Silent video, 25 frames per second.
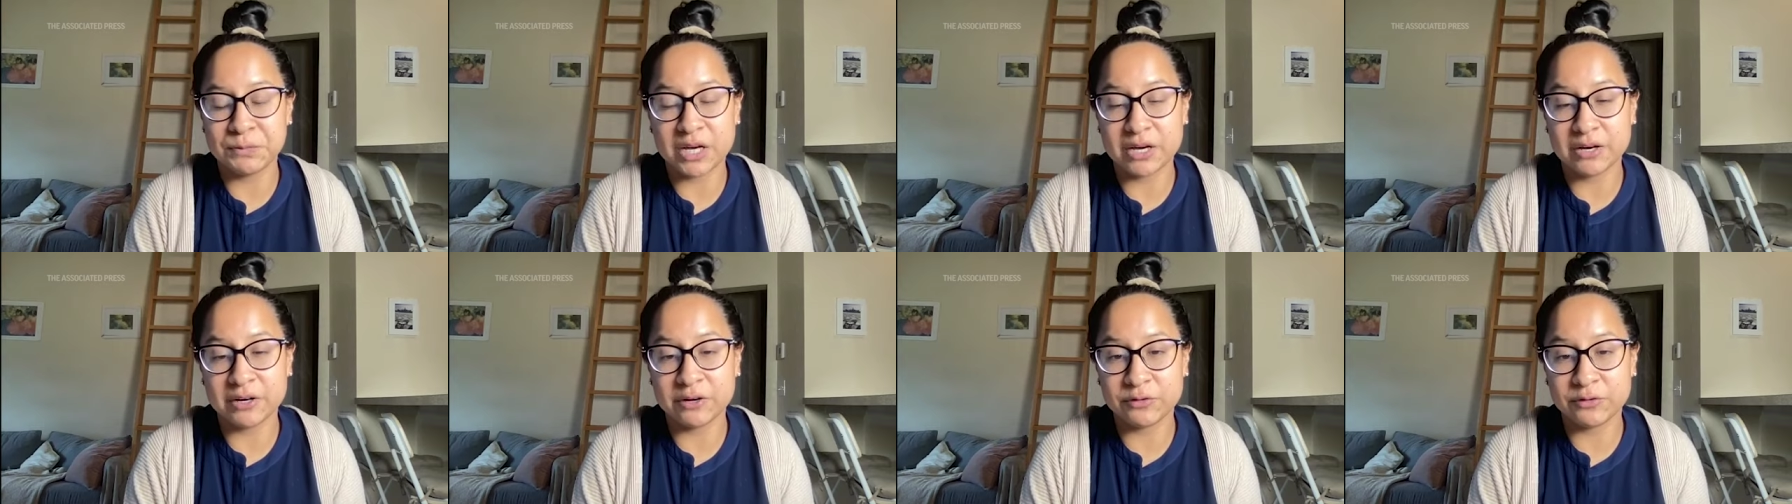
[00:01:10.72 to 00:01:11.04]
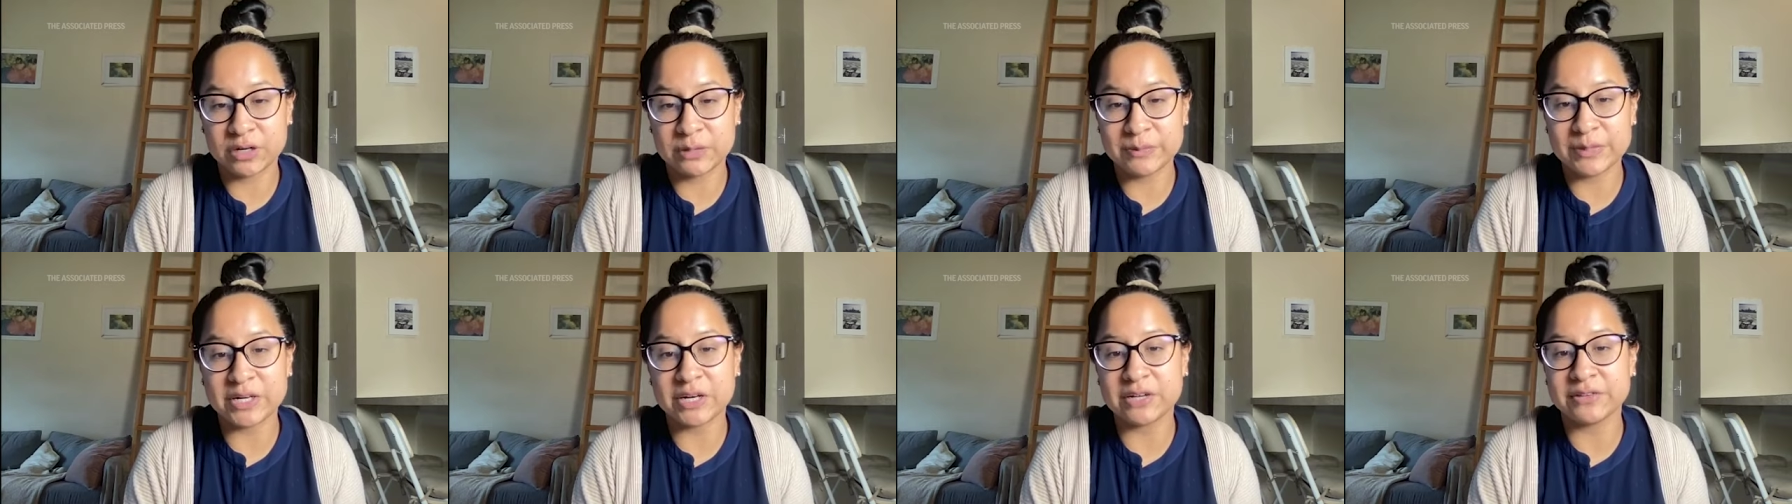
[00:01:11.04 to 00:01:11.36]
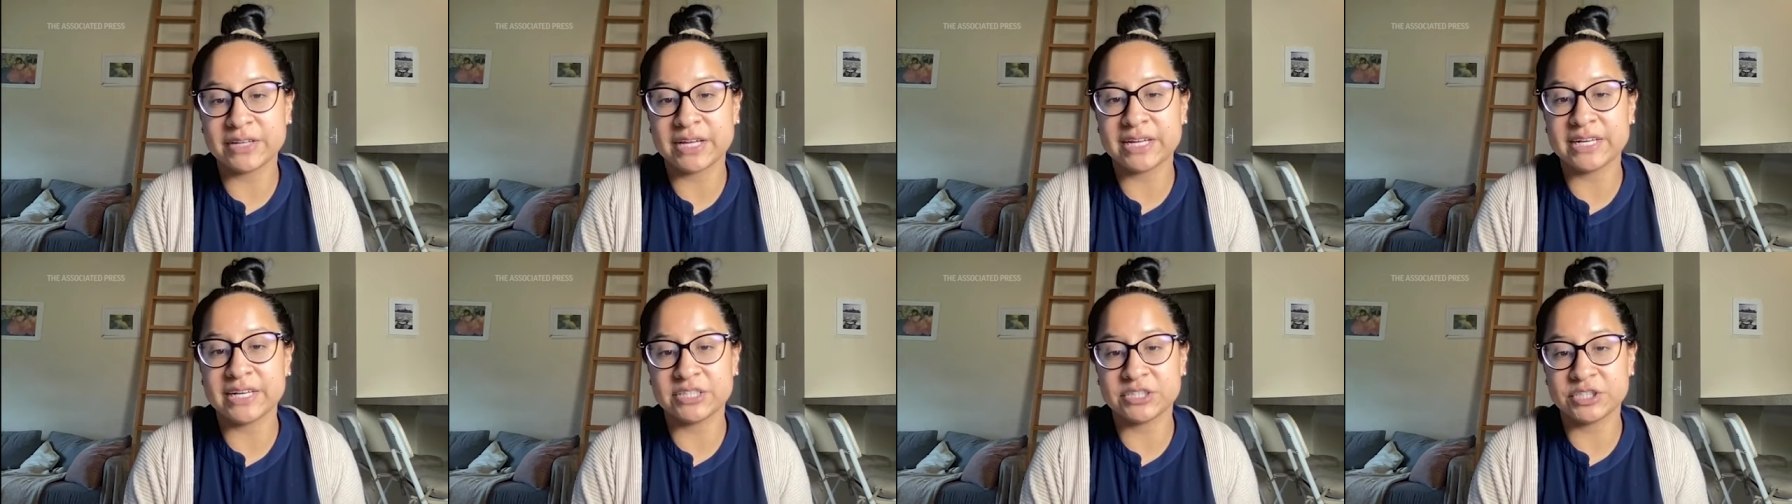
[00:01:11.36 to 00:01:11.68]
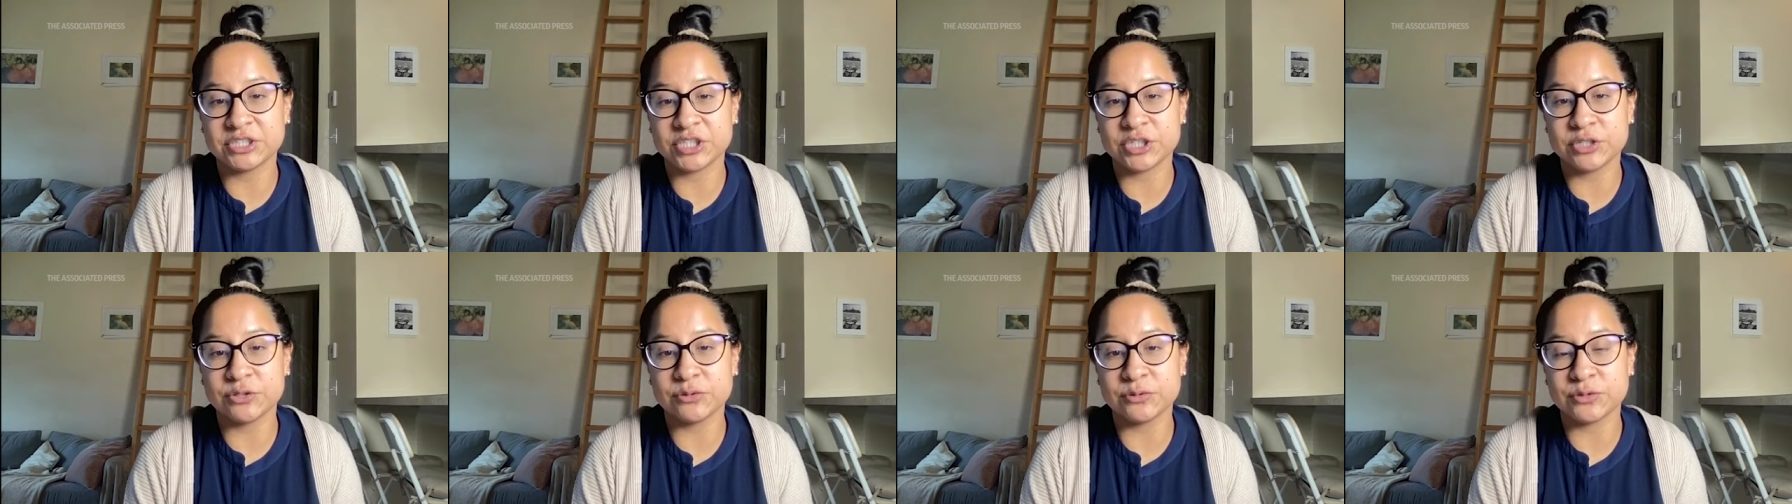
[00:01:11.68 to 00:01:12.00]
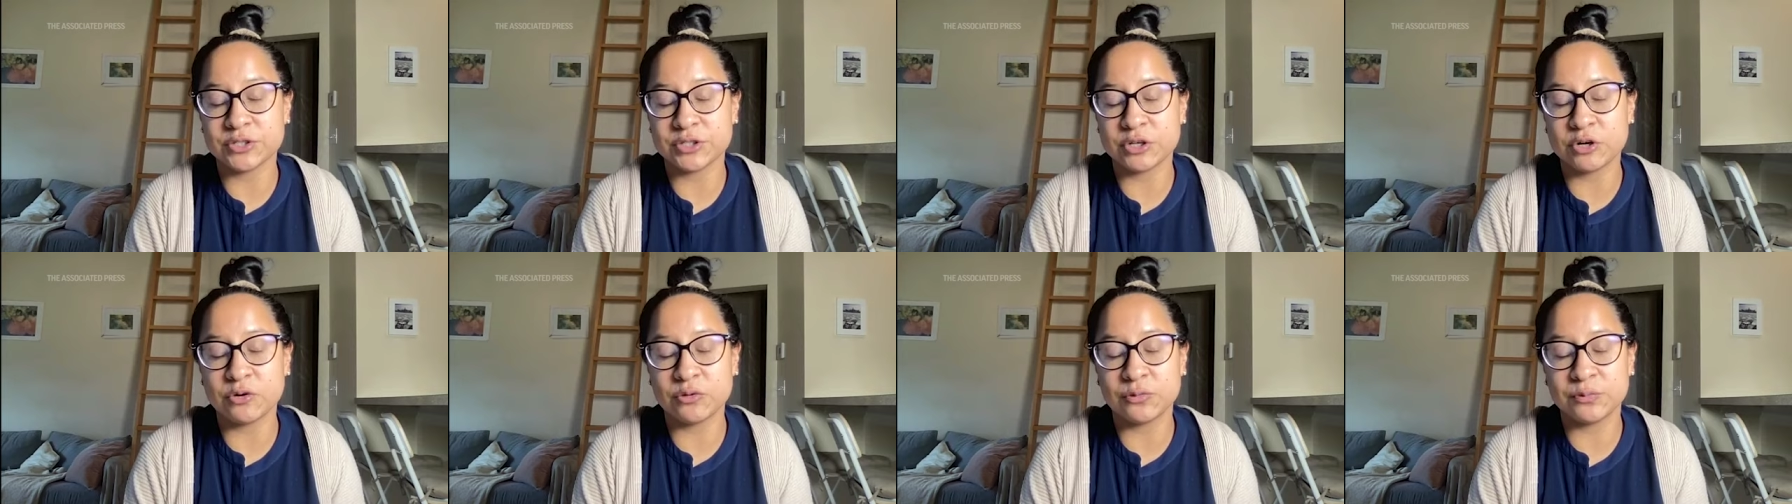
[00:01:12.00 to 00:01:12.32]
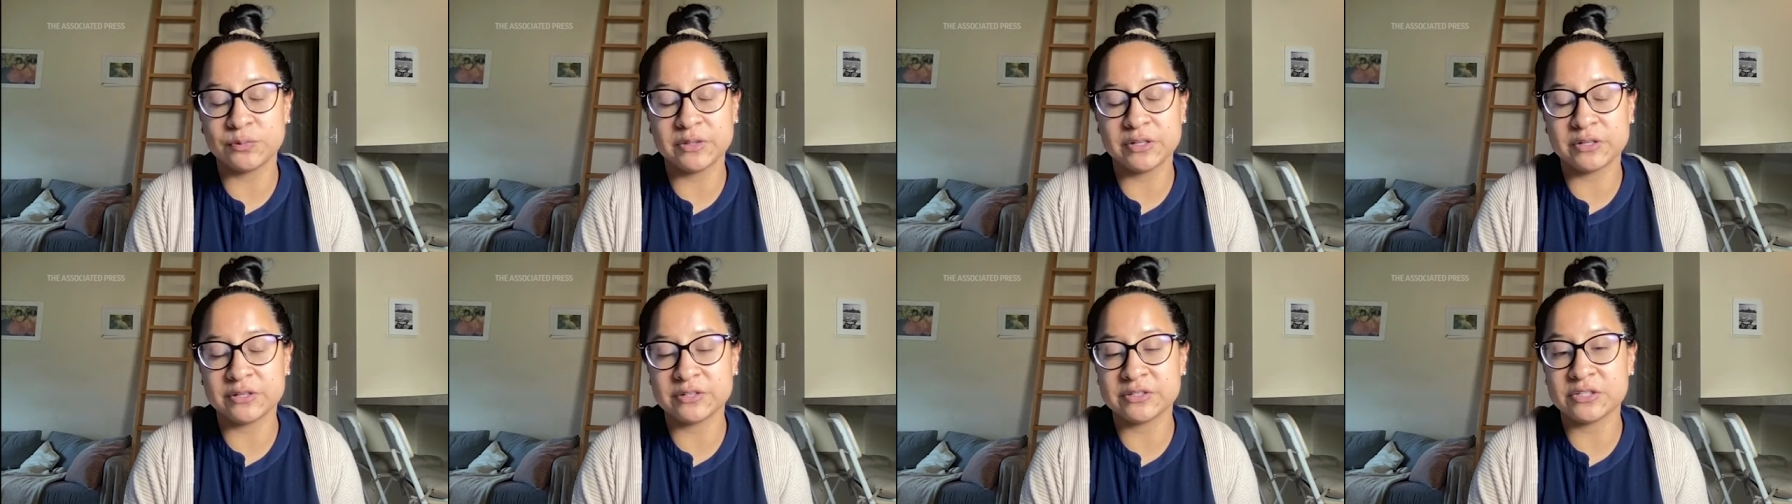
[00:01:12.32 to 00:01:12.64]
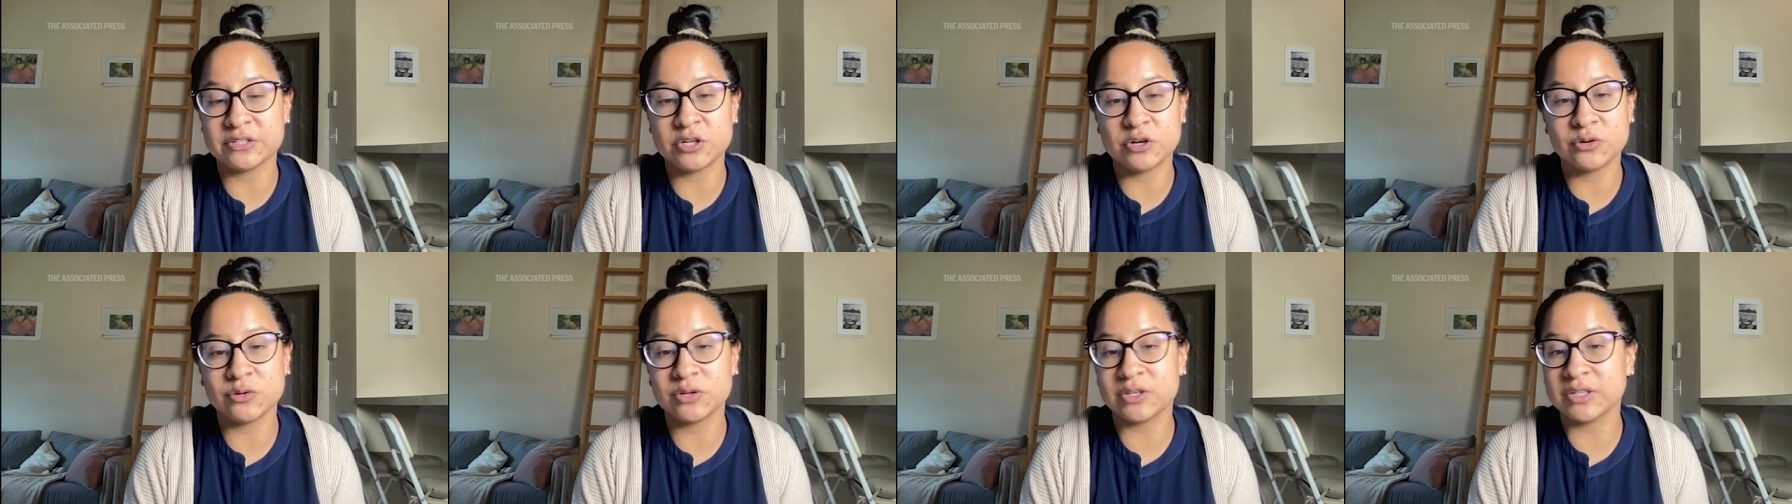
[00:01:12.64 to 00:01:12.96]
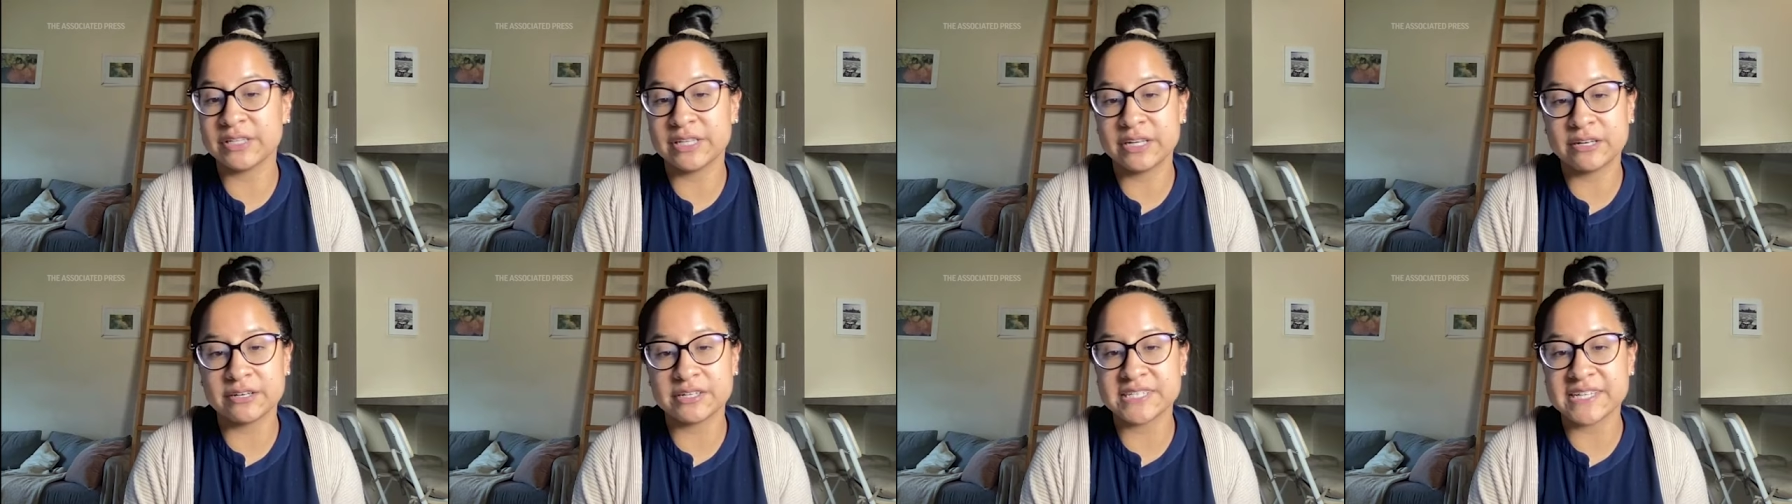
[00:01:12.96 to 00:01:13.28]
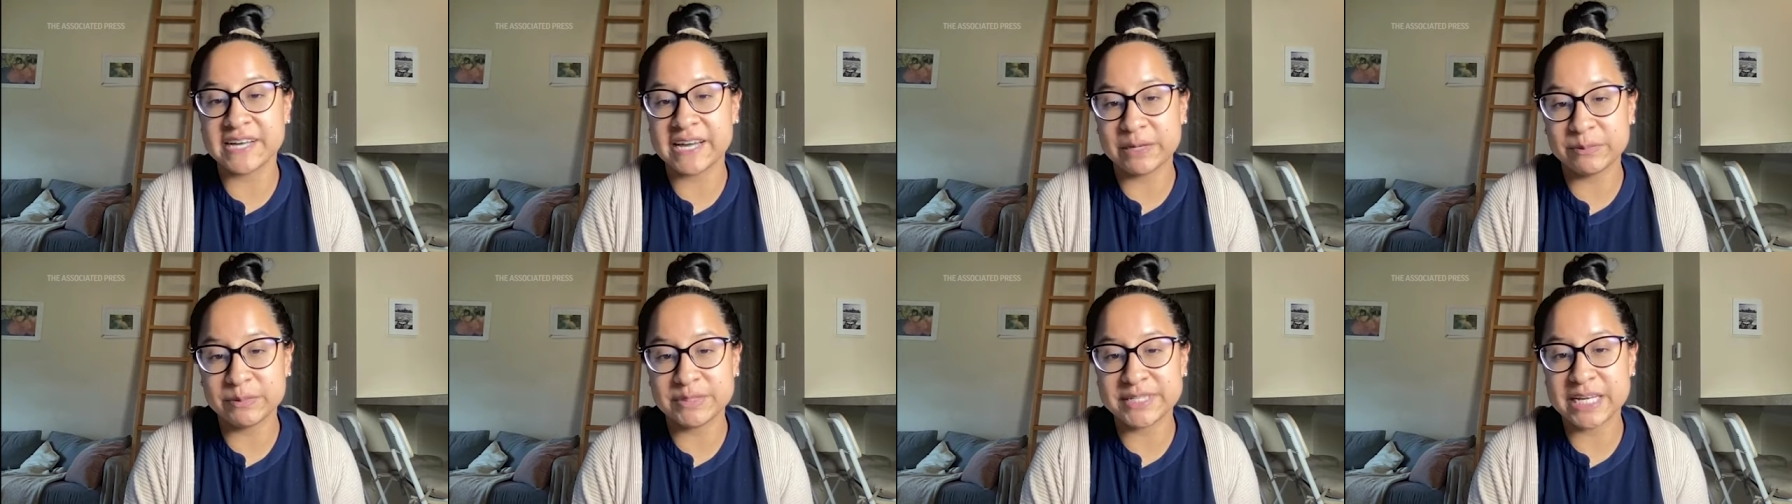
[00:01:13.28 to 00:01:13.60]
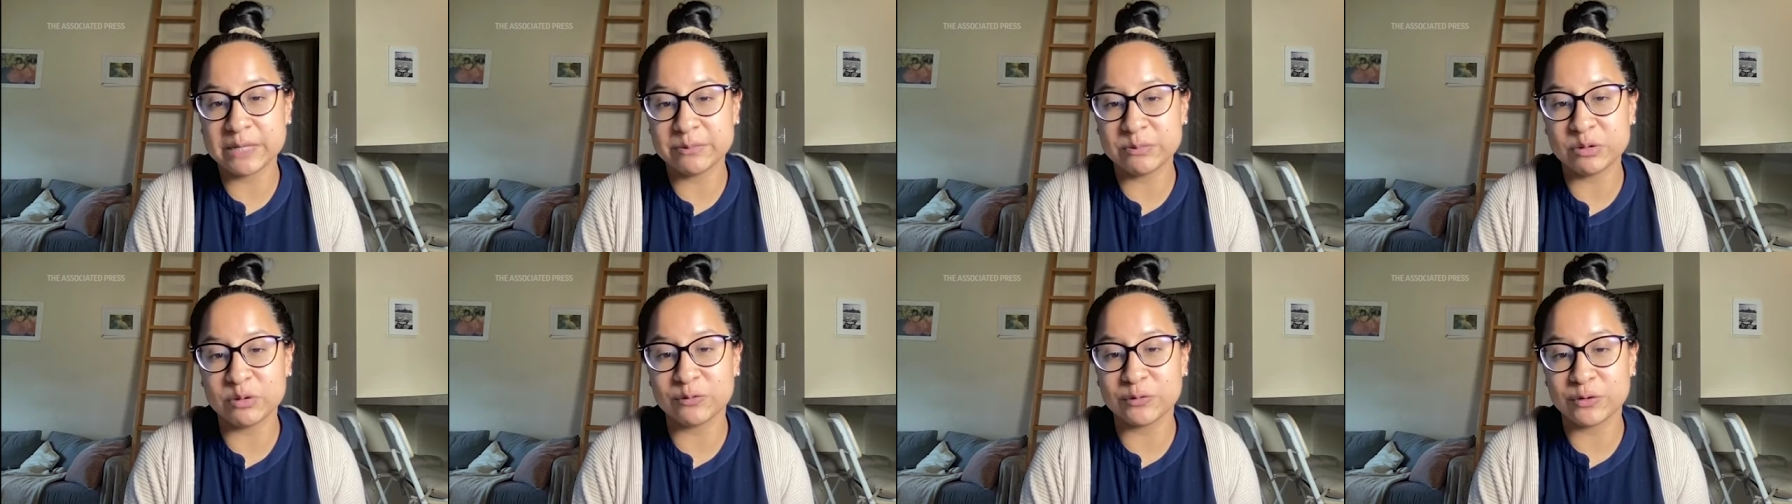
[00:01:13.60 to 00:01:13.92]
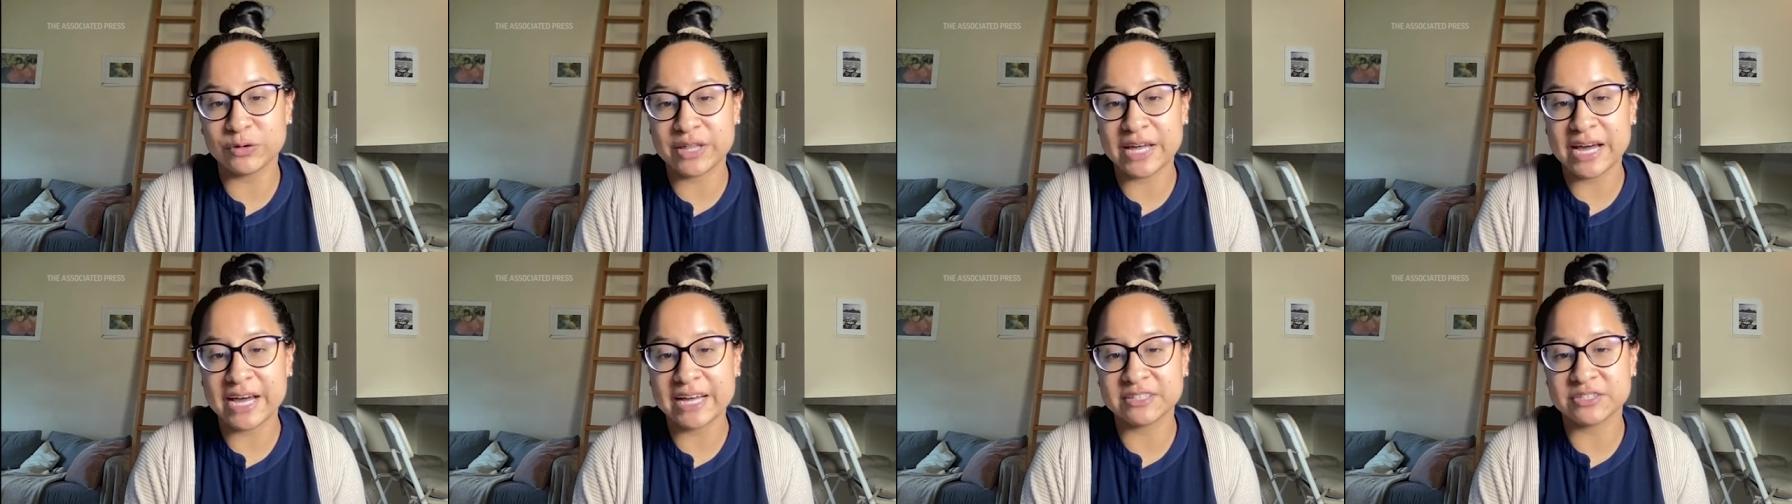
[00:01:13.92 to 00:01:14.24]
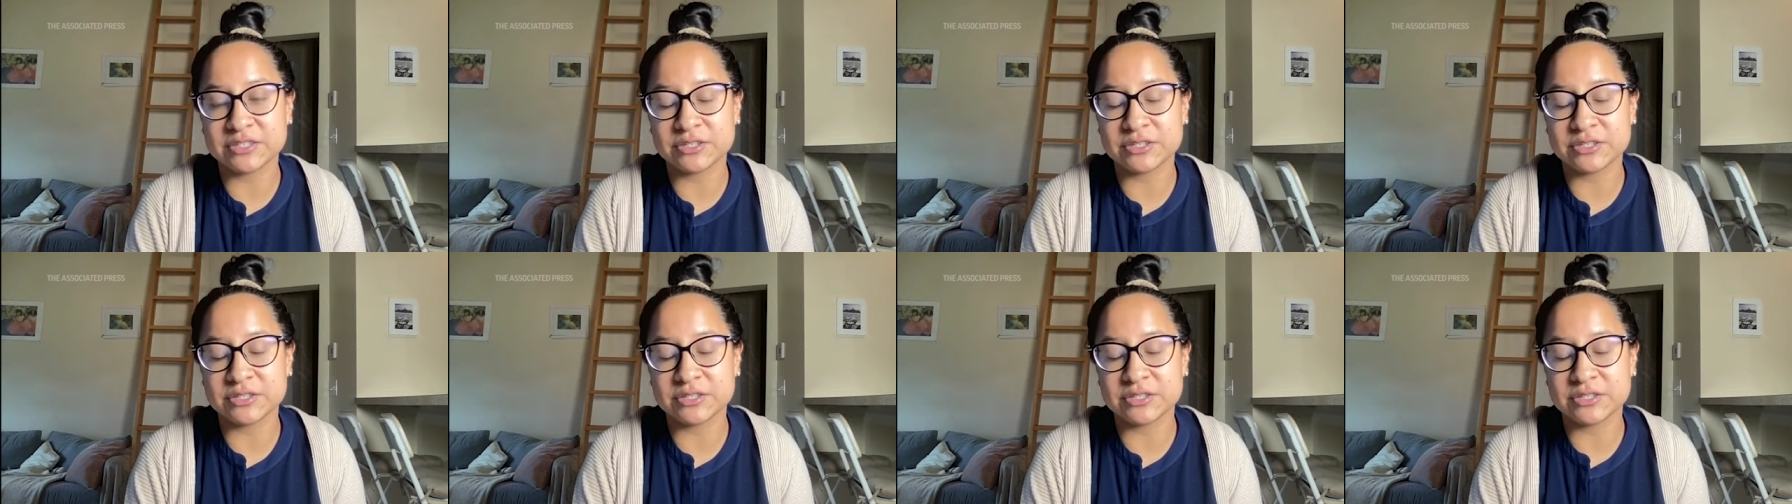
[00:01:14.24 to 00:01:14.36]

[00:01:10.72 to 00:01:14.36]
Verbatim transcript: agreement on that issue. So there's no clear timetable for that.